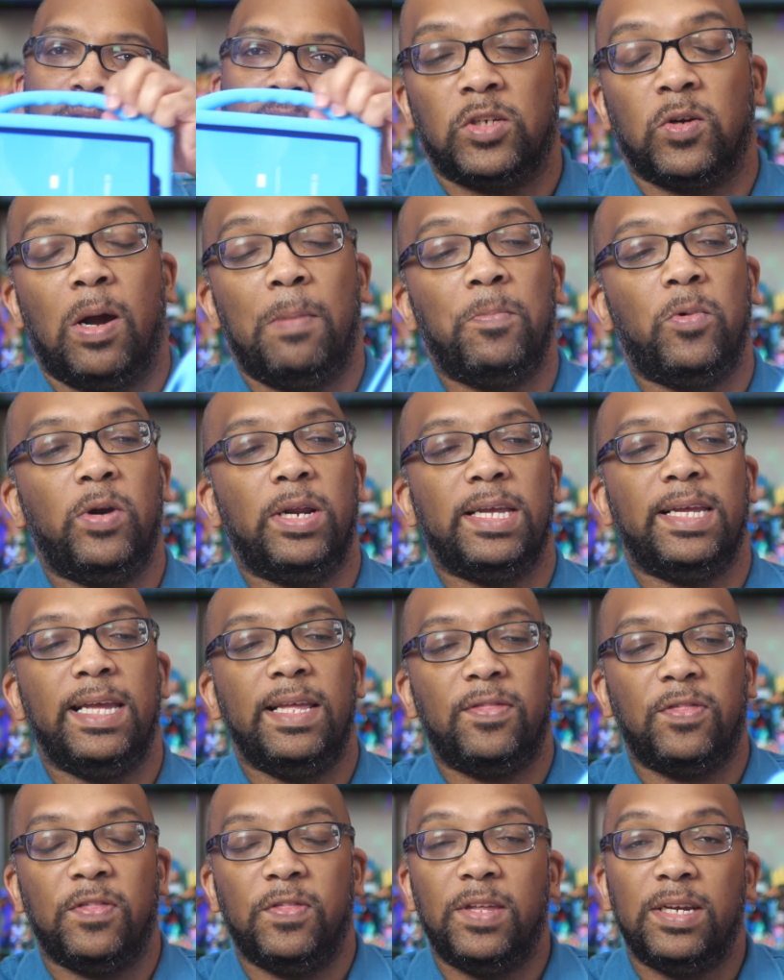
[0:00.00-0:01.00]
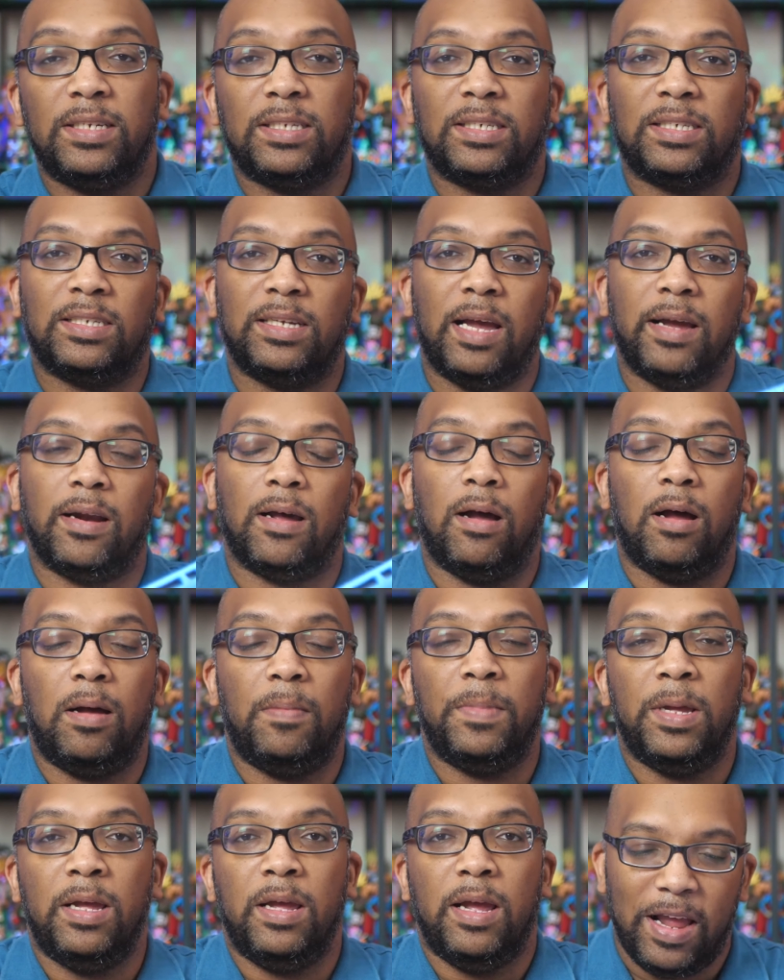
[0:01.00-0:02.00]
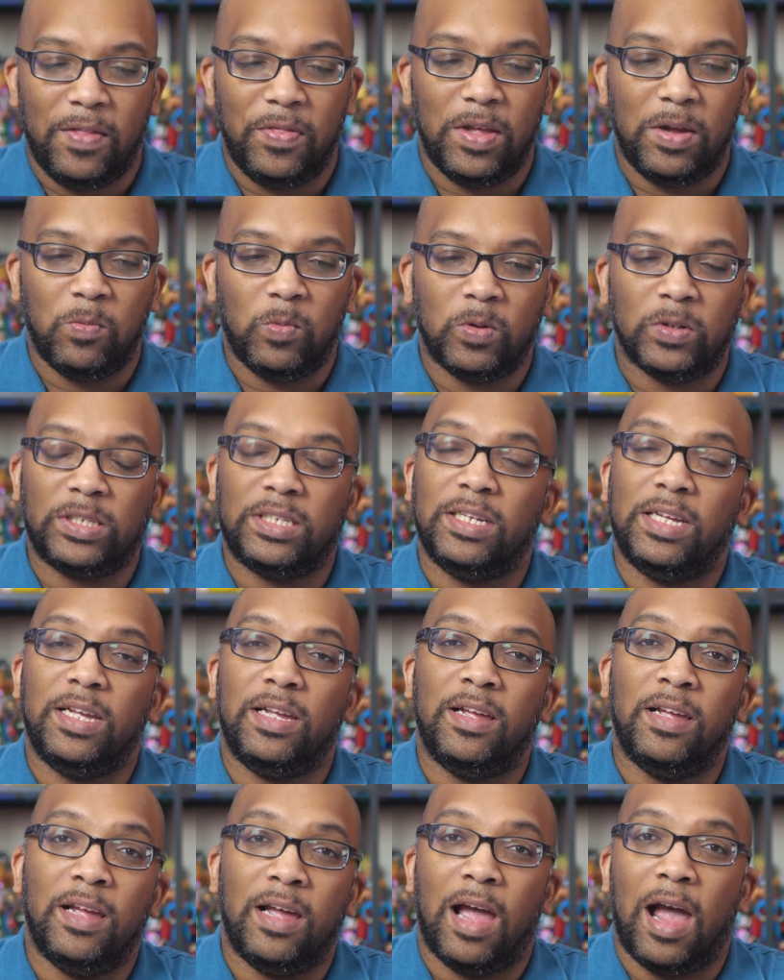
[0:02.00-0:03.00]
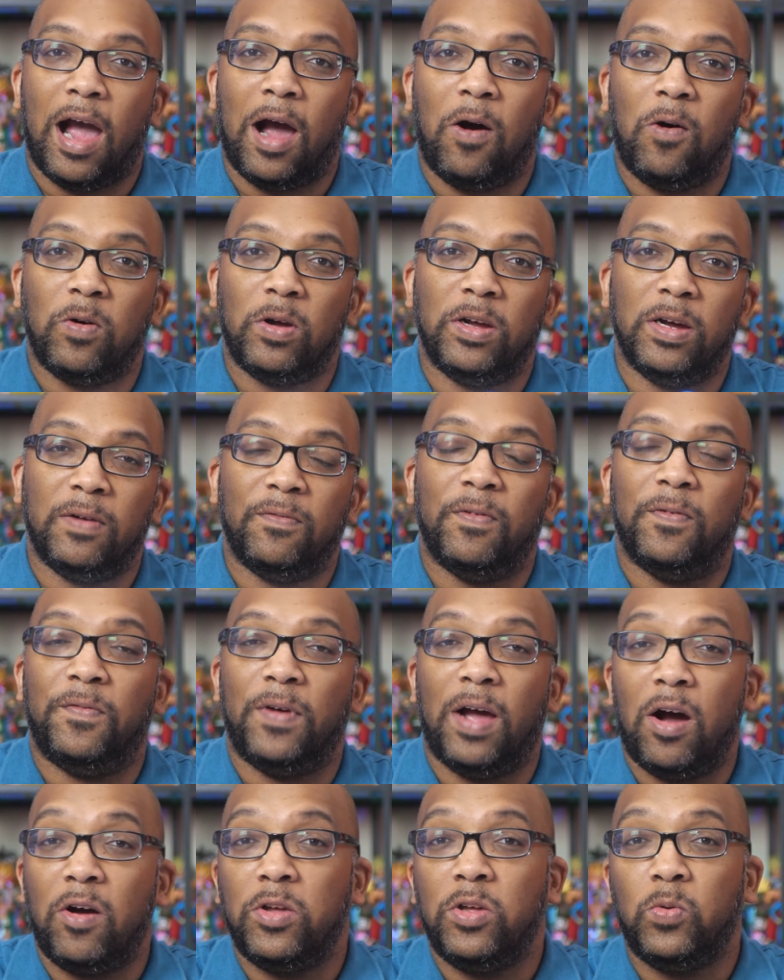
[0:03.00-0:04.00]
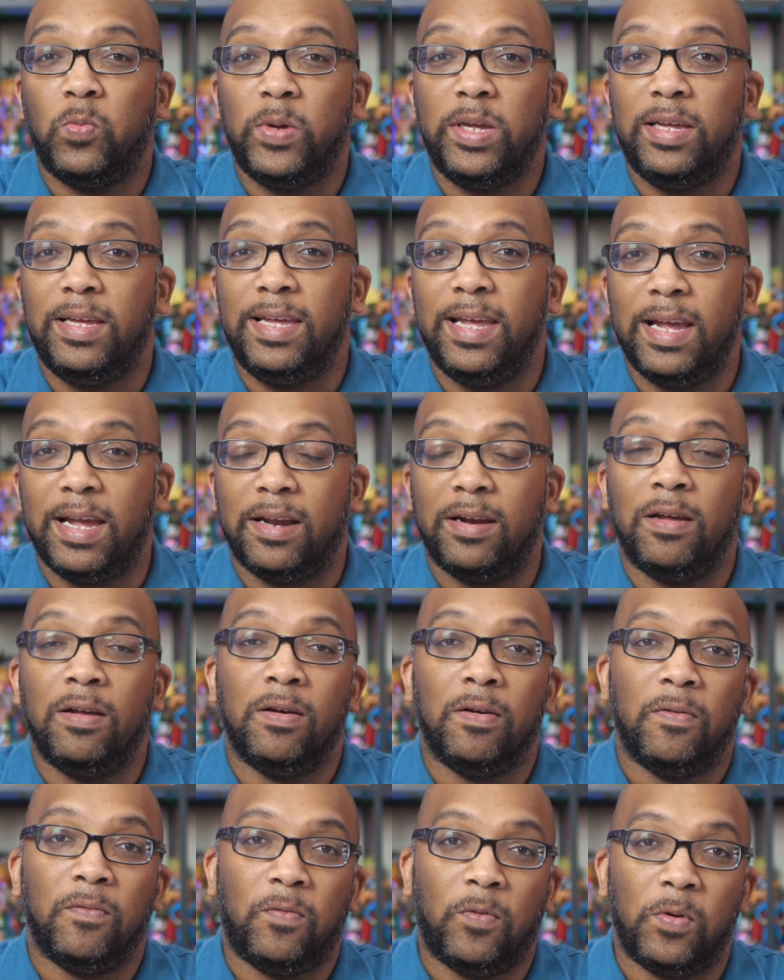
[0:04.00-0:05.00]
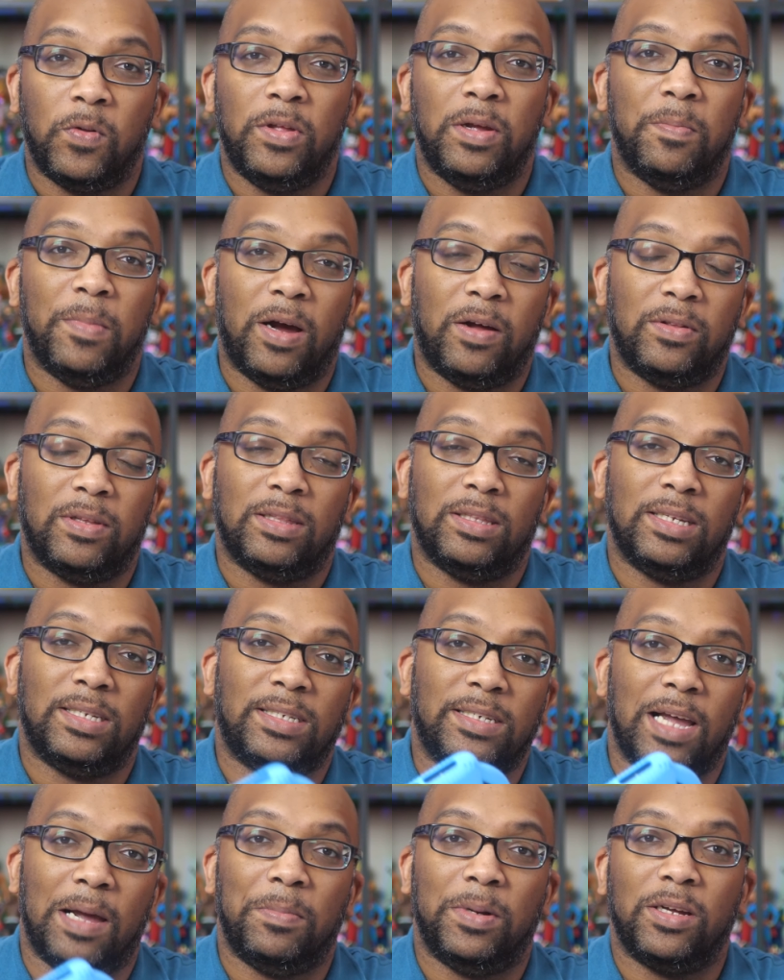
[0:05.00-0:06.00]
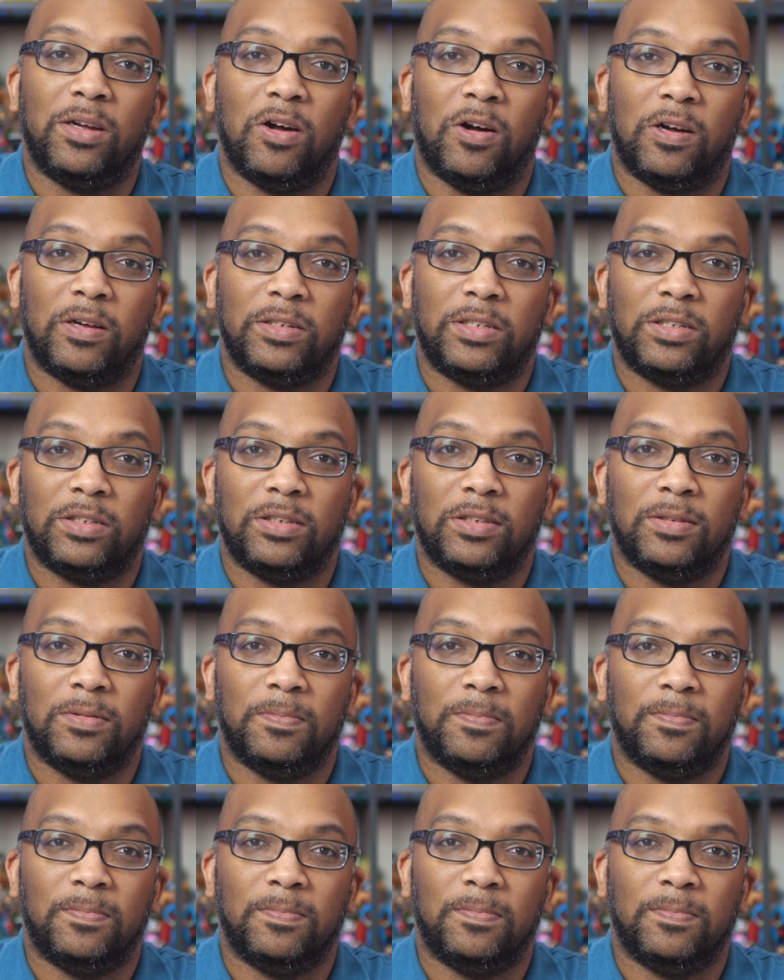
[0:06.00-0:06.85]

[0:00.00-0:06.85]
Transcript: So I'm gonna get this set up and then we'll see how good of a value we get for the amount that this tablet costs.